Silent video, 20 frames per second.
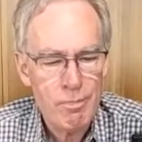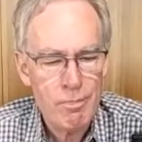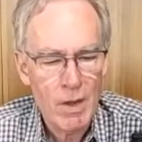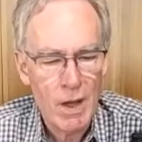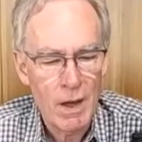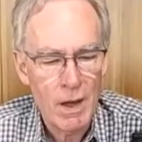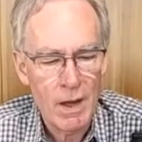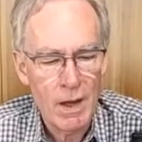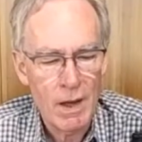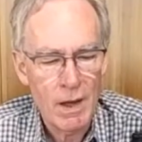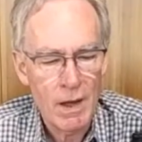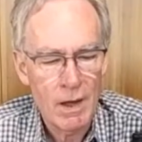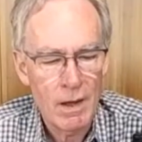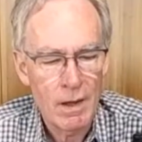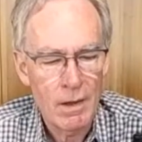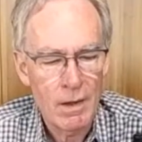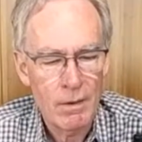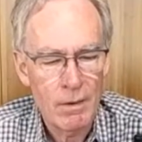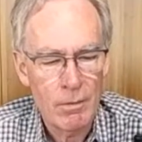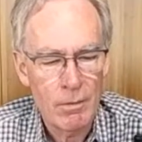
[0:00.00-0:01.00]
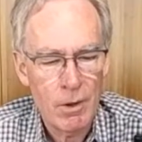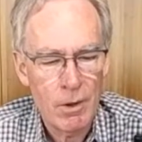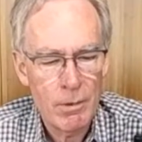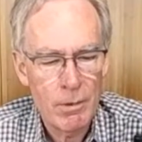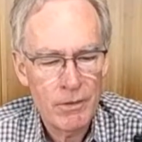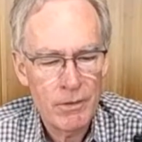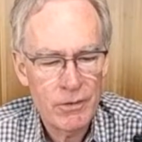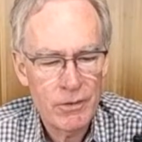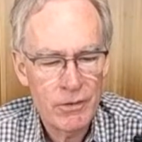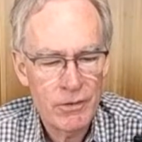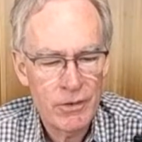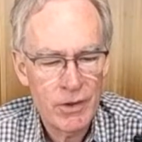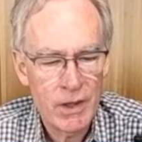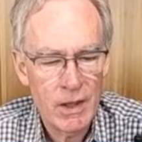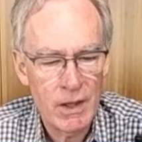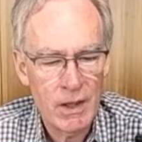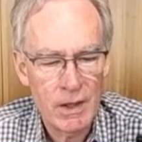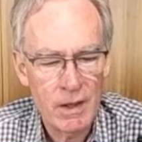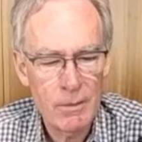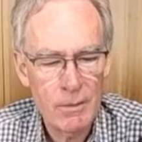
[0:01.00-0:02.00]
Robert
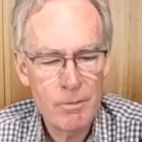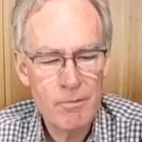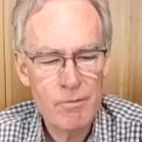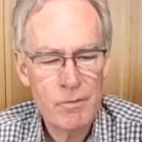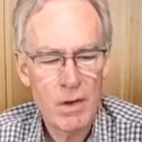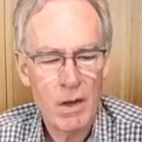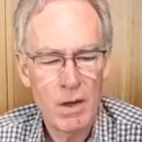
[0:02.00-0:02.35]
Stein